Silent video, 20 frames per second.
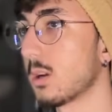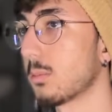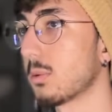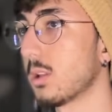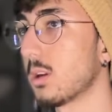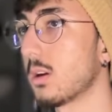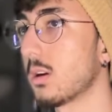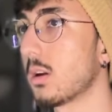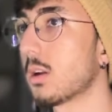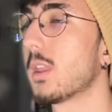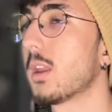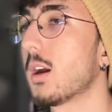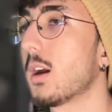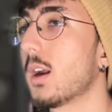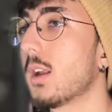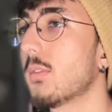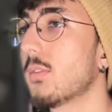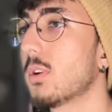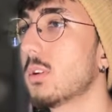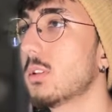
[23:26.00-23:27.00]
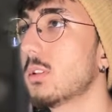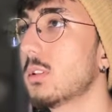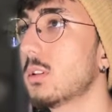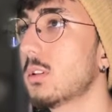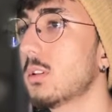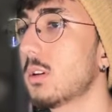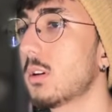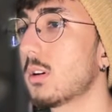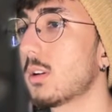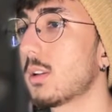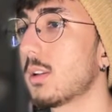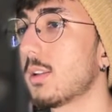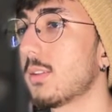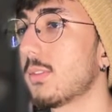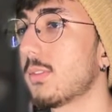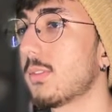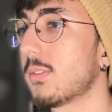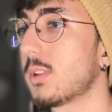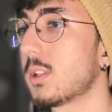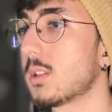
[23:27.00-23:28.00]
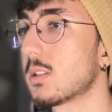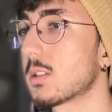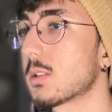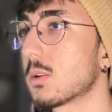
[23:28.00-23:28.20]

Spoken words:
blah. I wonder if this